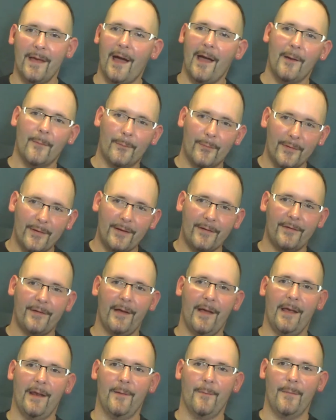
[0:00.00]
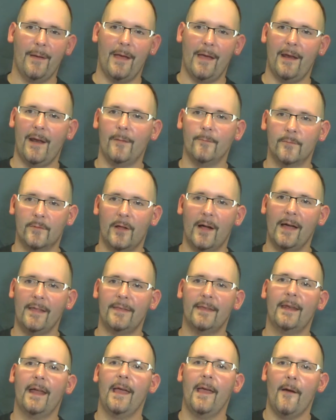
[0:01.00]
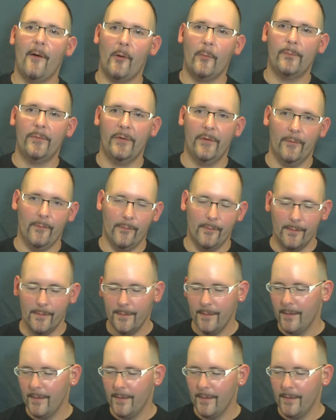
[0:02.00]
I appreciate it, man. I'm glad that I helped you.